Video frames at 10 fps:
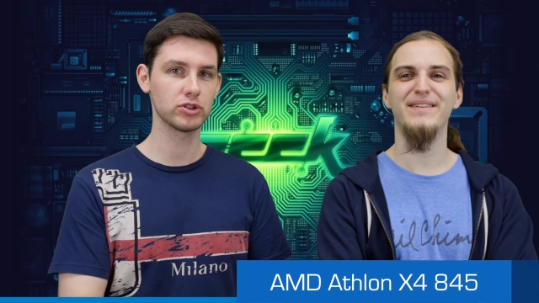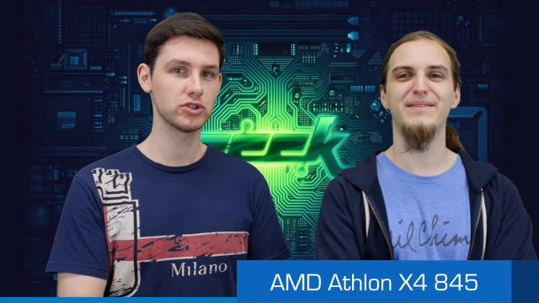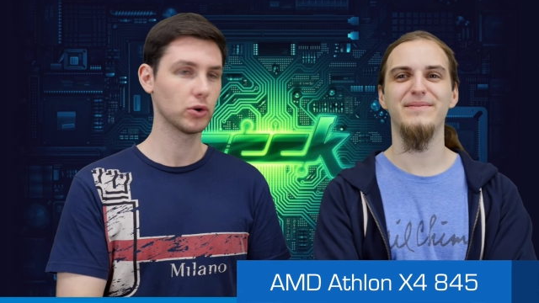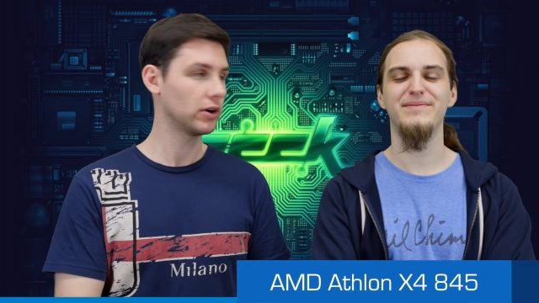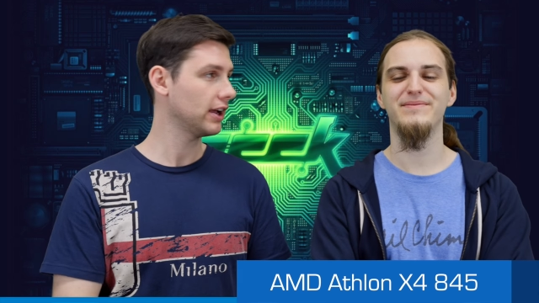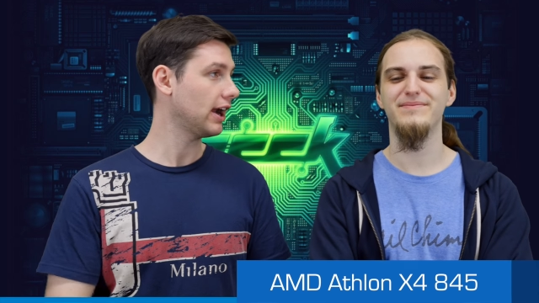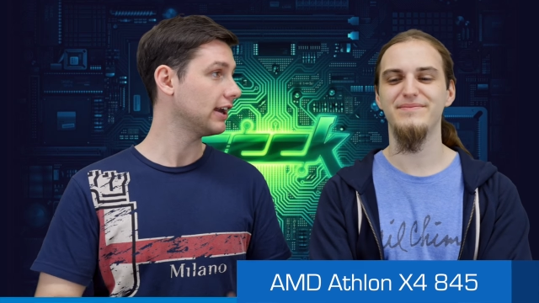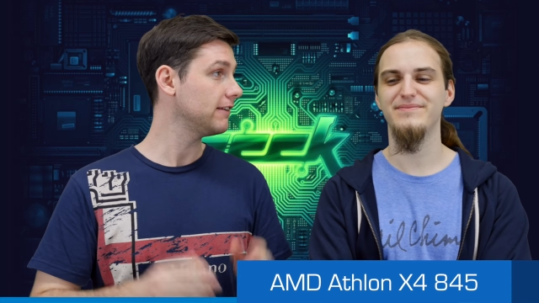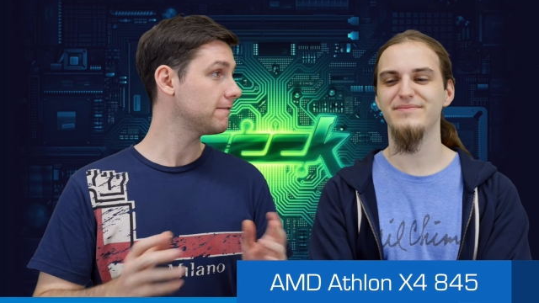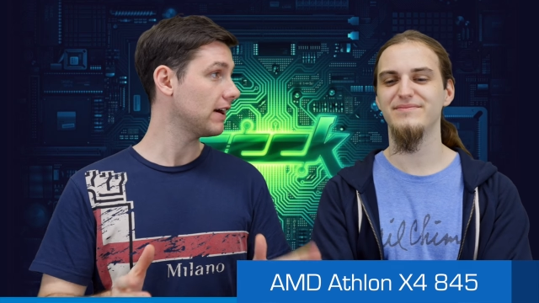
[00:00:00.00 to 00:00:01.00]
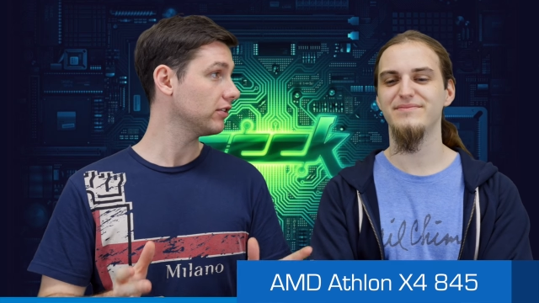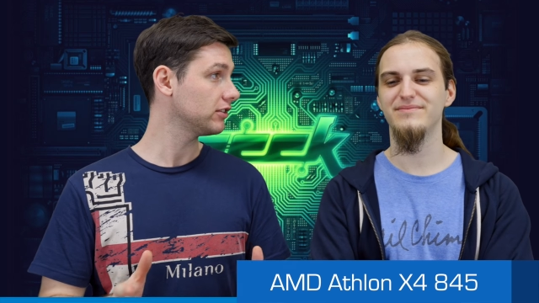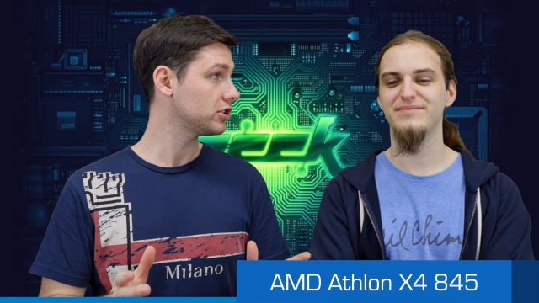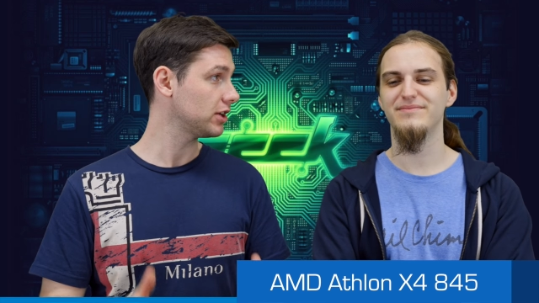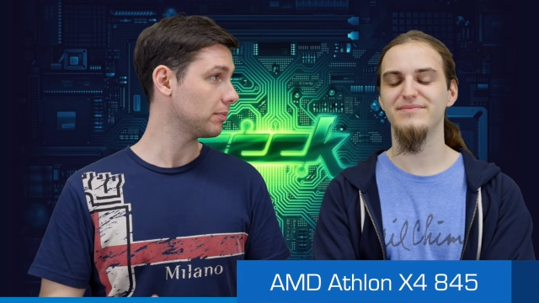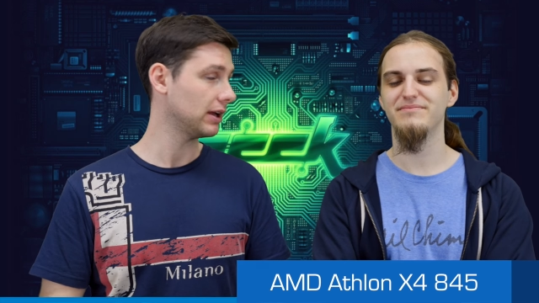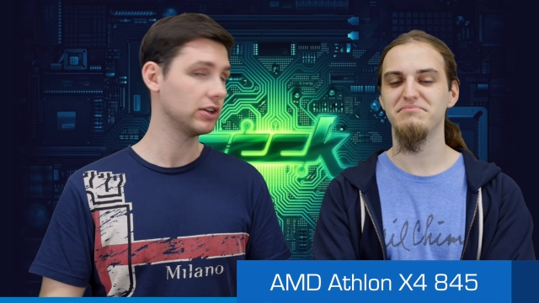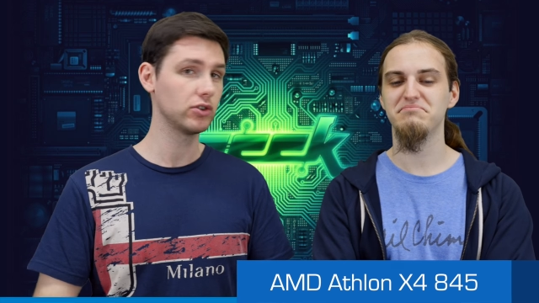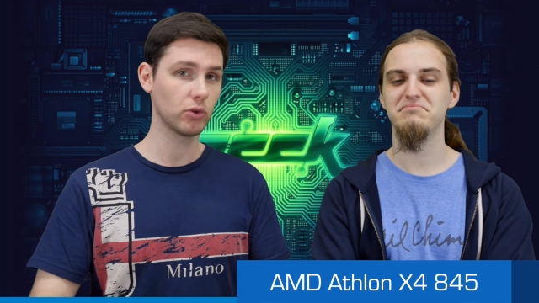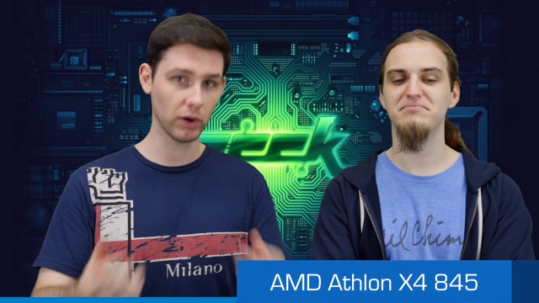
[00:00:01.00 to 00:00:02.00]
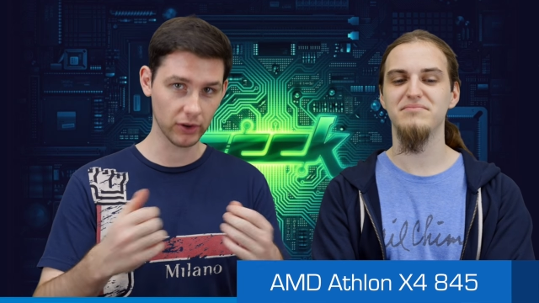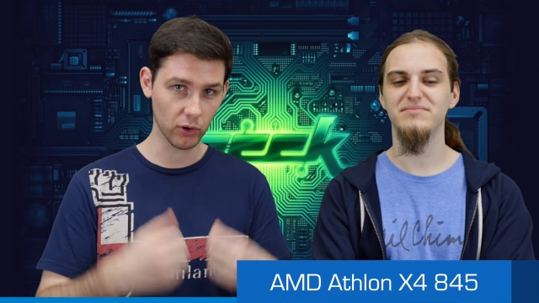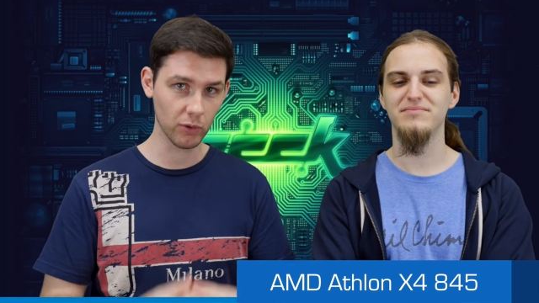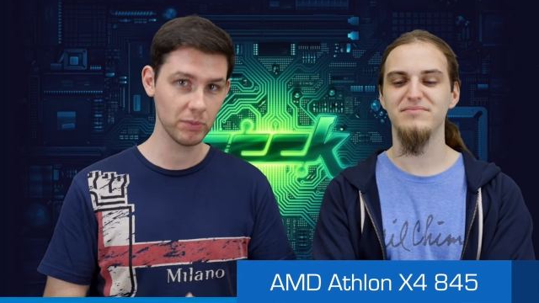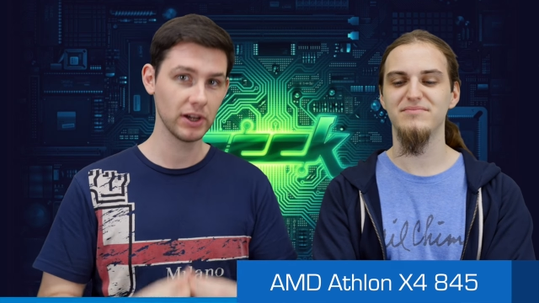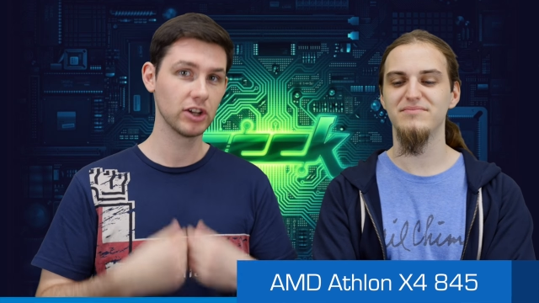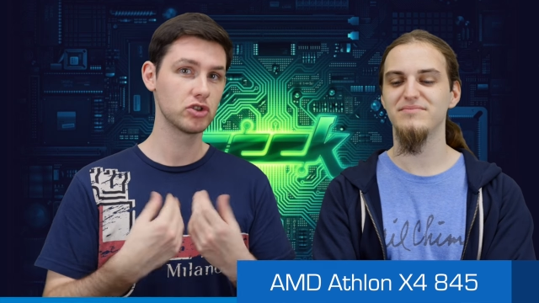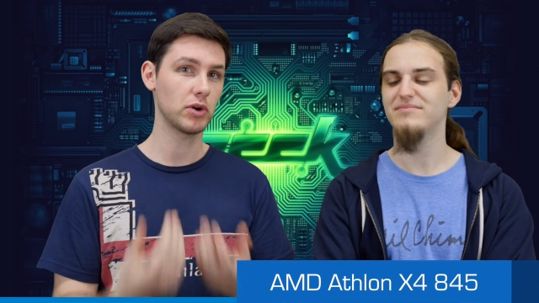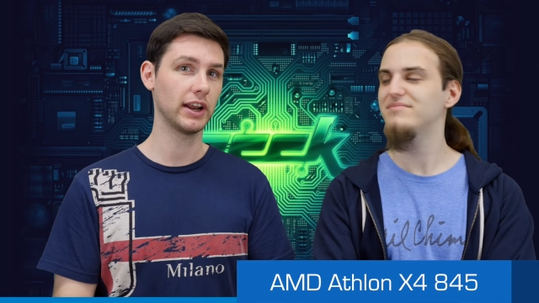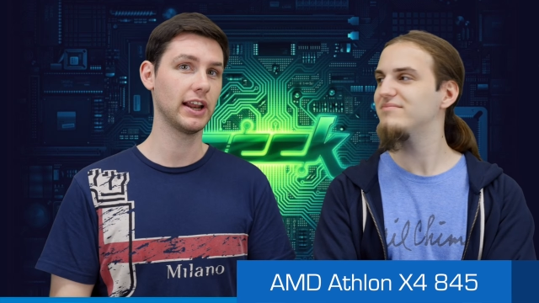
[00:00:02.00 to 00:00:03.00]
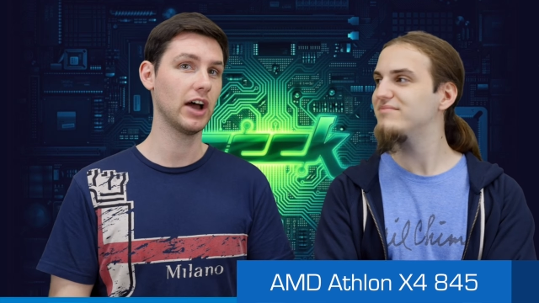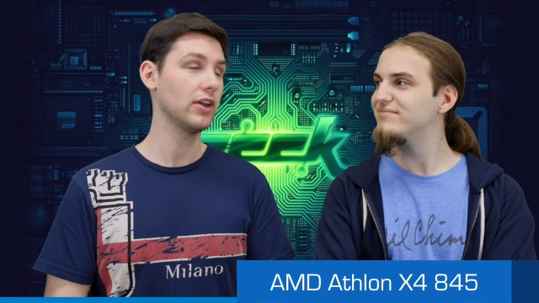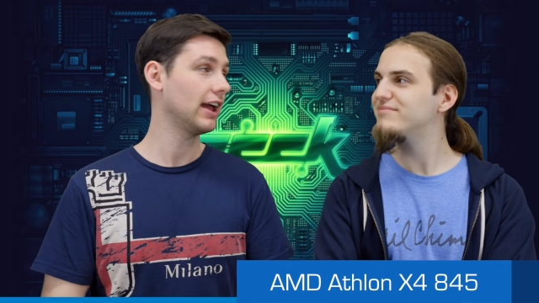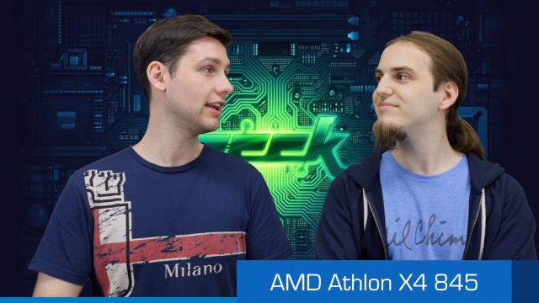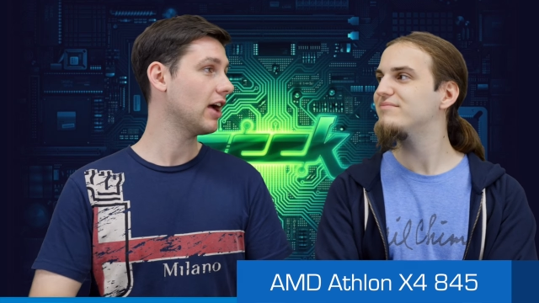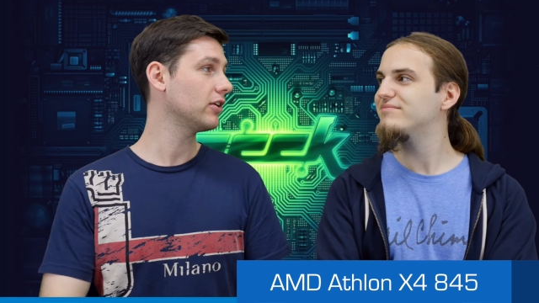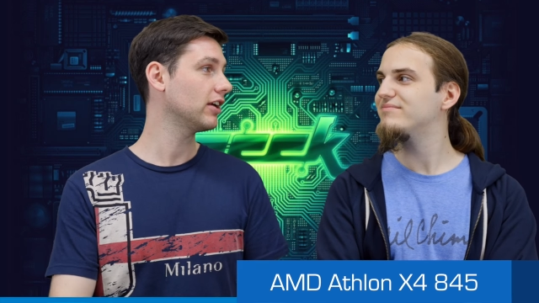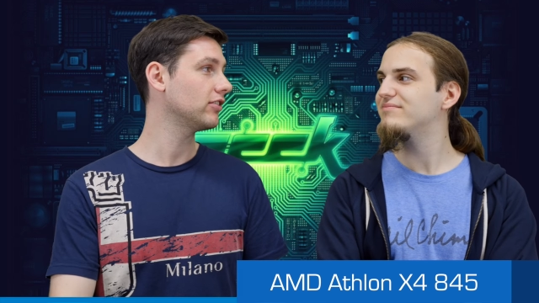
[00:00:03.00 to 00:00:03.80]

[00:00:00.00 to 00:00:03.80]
Speaker 1: store there, and he found the chip, and he took one home, tried it out, and now he has